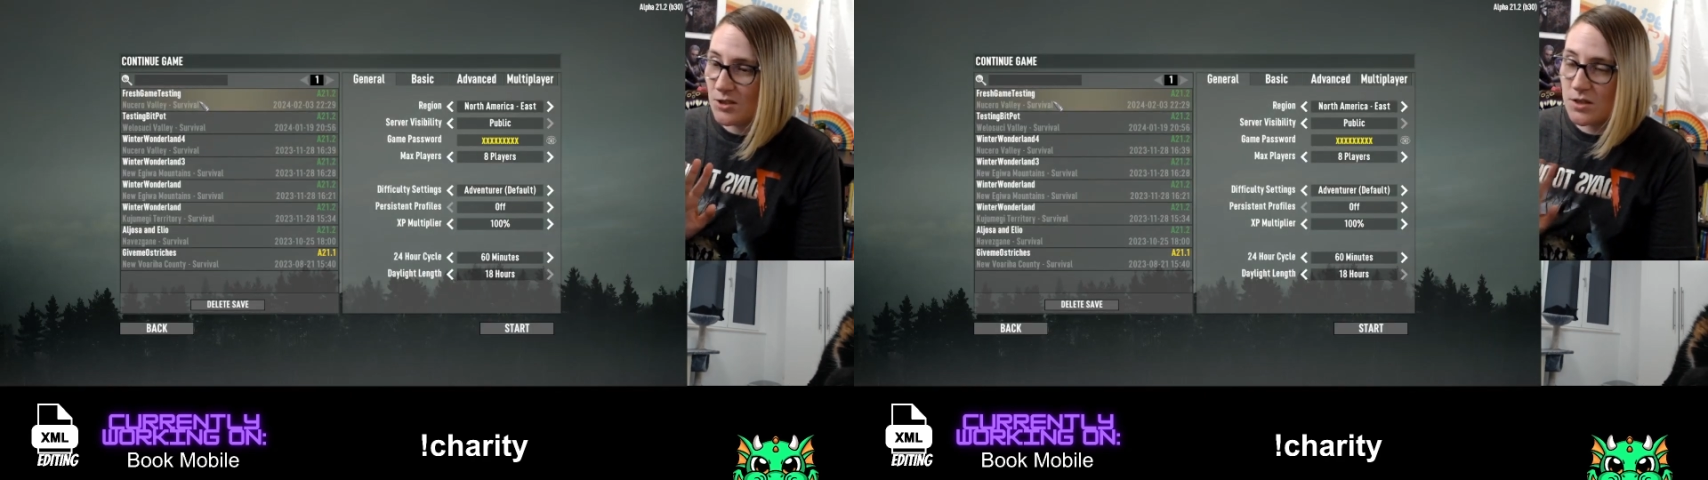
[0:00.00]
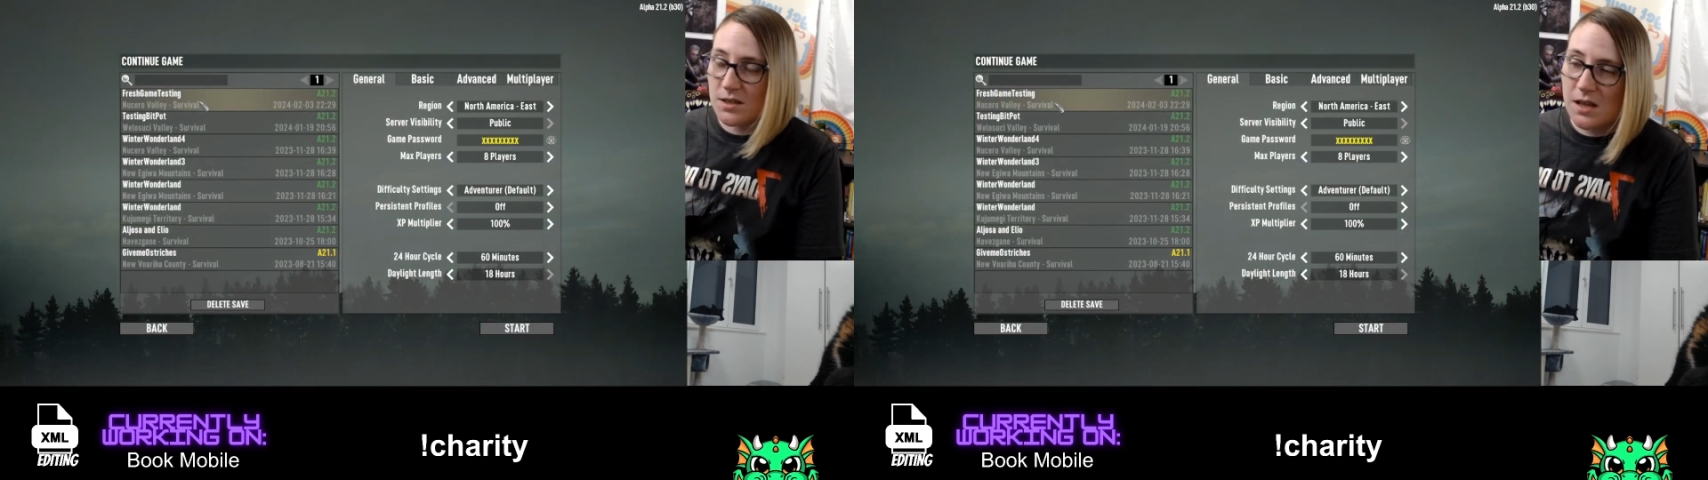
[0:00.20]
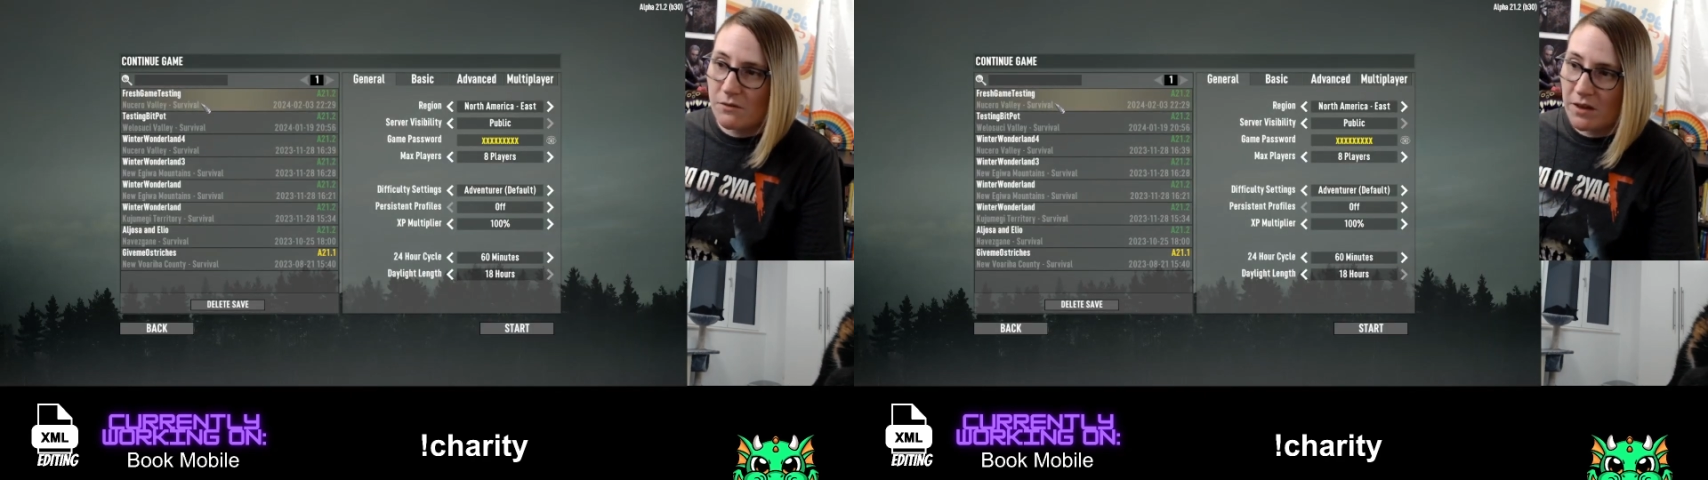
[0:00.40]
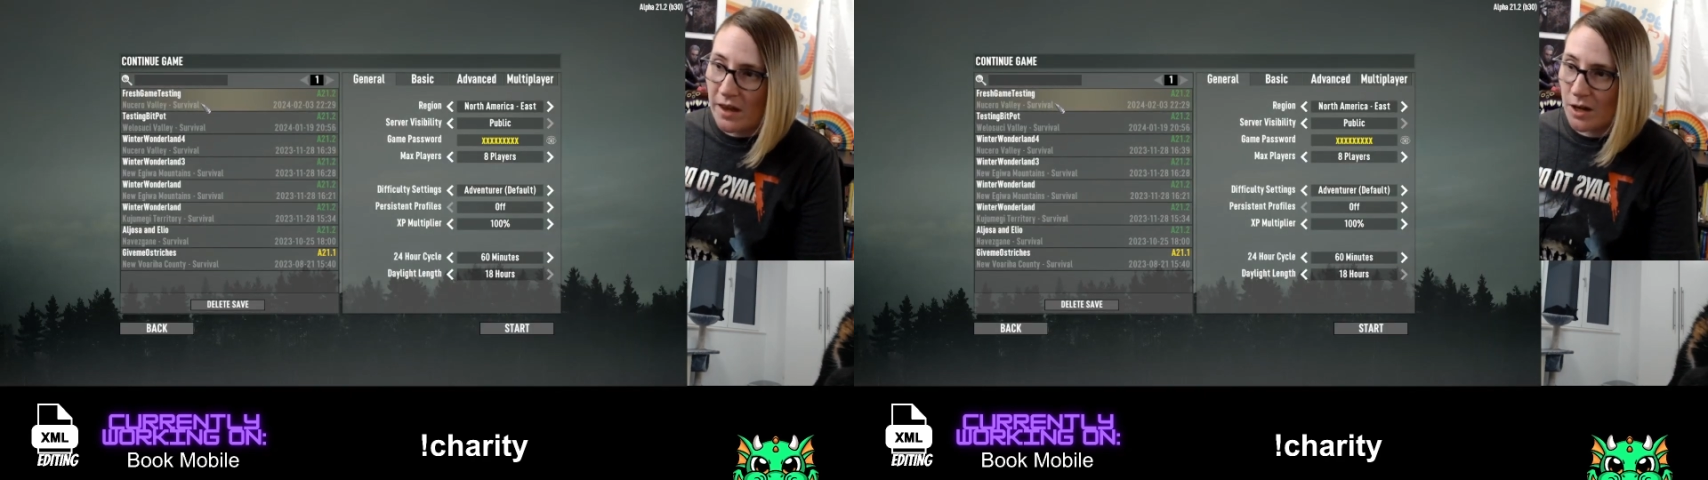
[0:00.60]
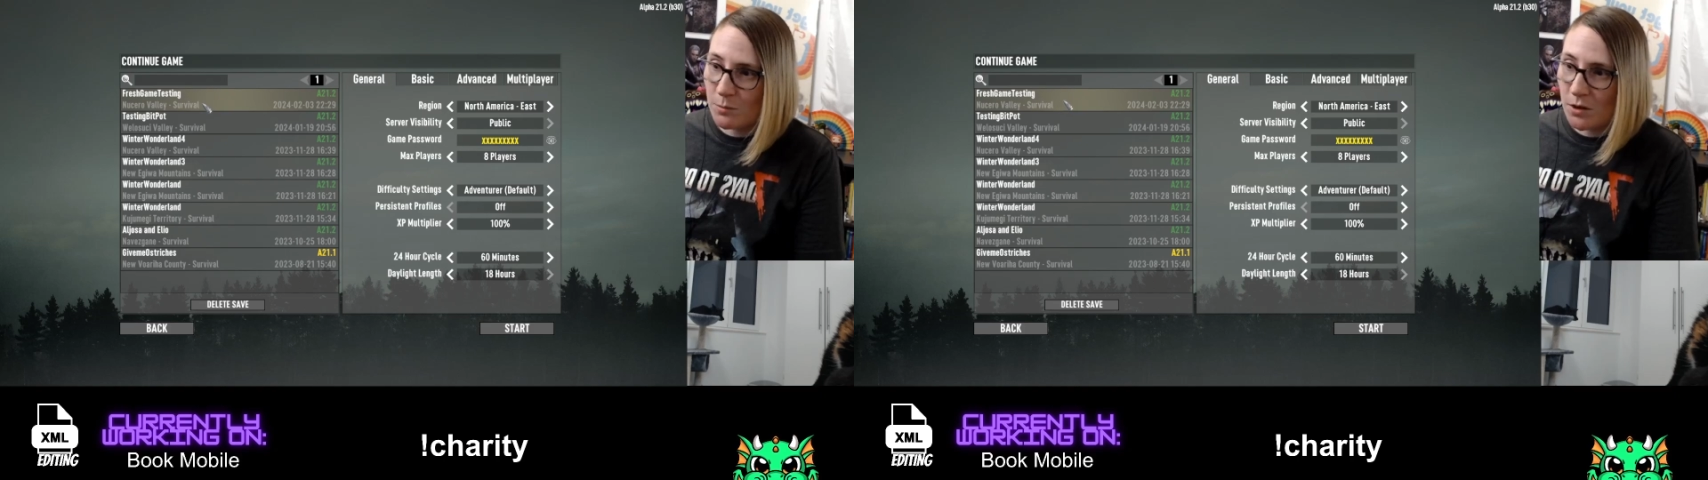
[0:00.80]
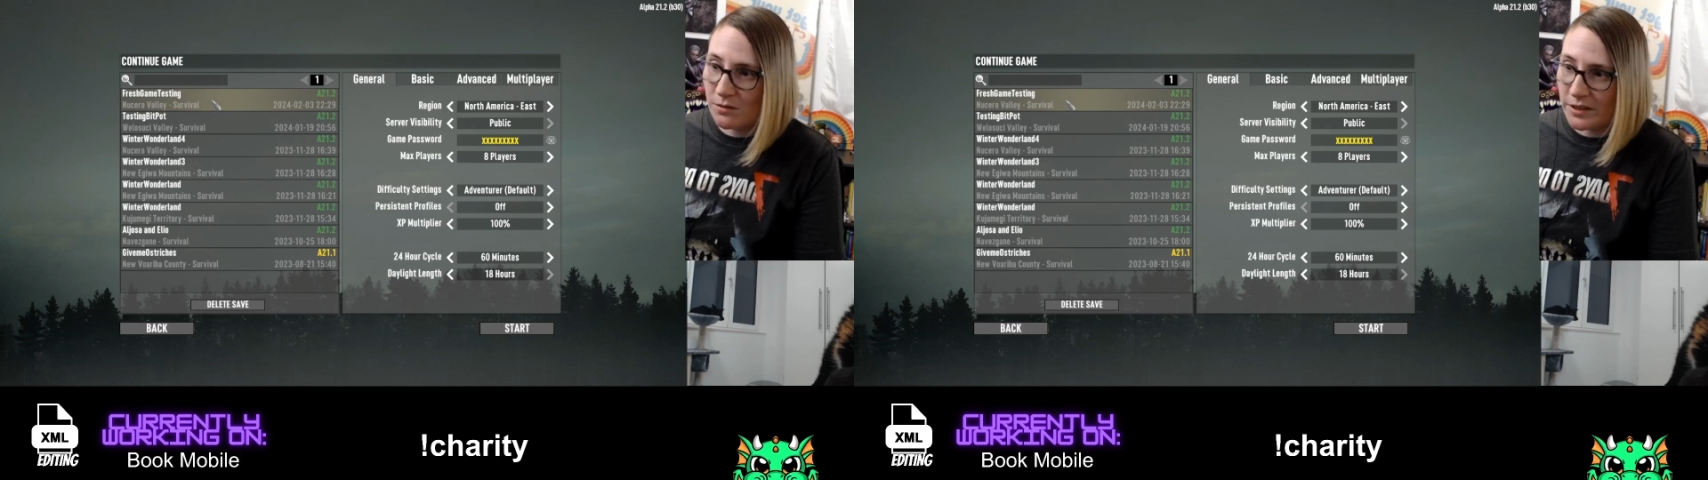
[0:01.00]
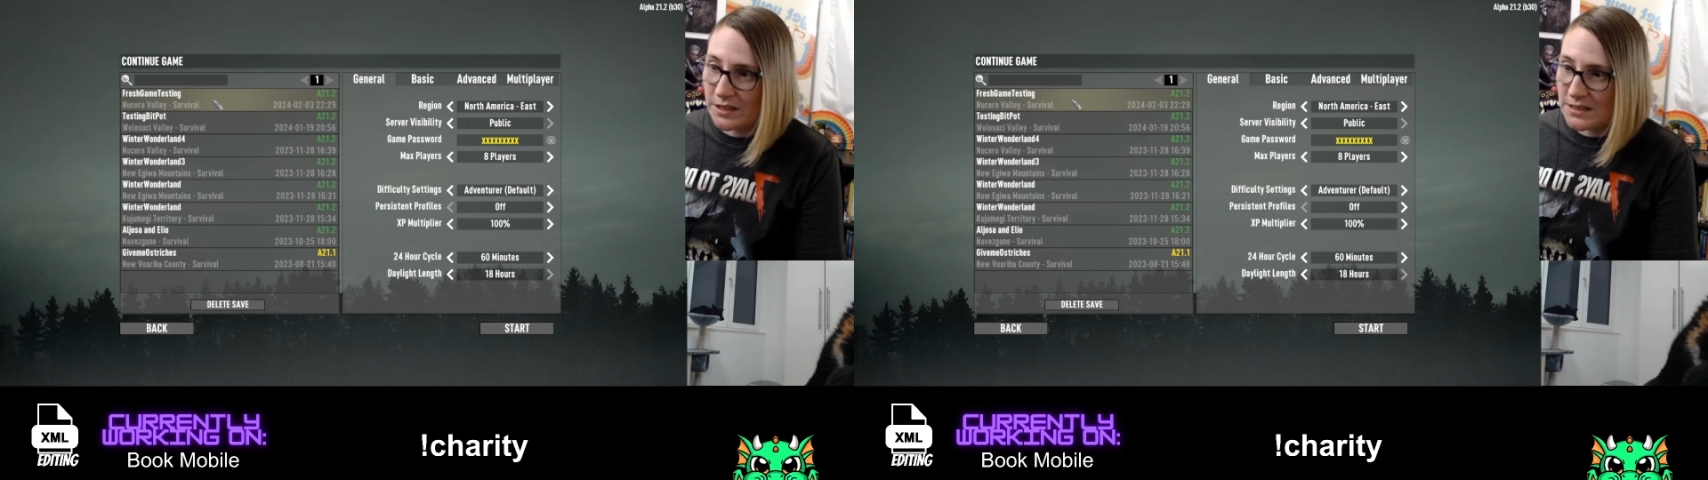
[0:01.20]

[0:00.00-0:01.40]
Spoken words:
just having a hairball, friends.